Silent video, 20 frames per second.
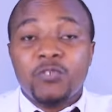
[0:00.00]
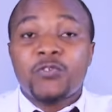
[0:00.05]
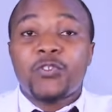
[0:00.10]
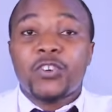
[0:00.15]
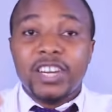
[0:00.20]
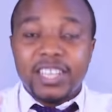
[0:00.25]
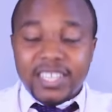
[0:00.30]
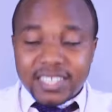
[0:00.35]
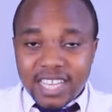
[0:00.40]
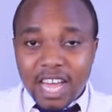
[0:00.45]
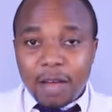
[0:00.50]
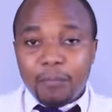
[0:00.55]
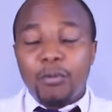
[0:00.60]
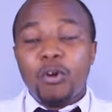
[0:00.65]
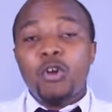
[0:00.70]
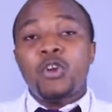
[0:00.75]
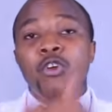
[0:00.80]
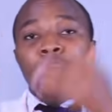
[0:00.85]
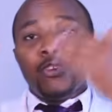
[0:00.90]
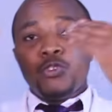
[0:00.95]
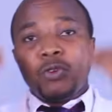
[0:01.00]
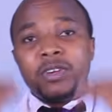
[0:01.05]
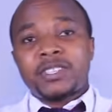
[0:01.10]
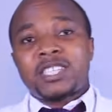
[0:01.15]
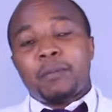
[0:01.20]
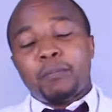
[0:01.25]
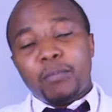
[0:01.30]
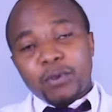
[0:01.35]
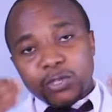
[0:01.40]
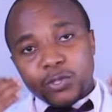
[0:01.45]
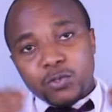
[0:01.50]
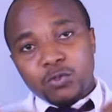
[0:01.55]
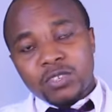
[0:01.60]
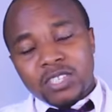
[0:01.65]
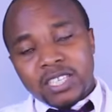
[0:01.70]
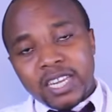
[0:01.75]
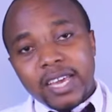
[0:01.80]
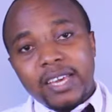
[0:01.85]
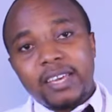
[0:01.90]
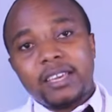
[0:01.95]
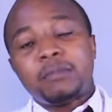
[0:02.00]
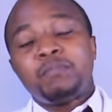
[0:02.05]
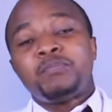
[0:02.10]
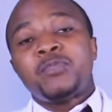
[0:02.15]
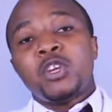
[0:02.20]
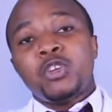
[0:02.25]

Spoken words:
For example, you are supposed to take